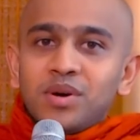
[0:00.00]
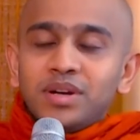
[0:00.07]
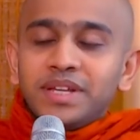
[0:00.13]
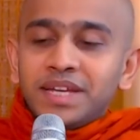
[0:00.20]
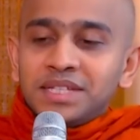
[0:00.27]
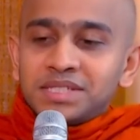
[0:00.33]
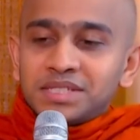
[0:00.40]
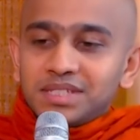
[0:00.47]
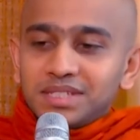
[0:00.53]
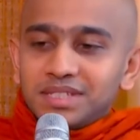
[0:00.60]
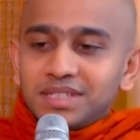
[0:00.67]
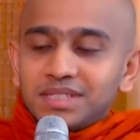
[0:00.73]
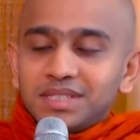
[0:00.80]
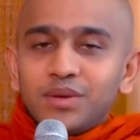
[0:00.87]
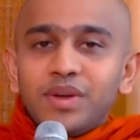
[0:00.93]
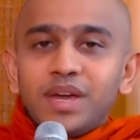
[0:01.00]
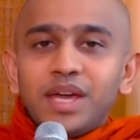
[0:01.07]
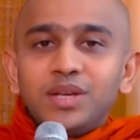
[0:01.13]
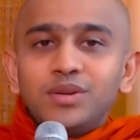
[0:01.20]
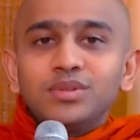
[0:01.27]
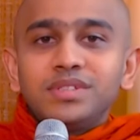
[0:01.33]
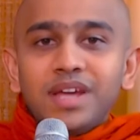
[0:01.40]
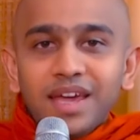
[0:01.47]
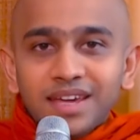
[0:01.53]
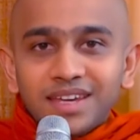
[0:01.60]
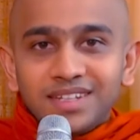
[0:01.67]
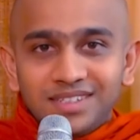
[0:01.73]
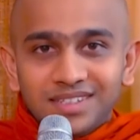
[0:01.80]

it's the way you take it.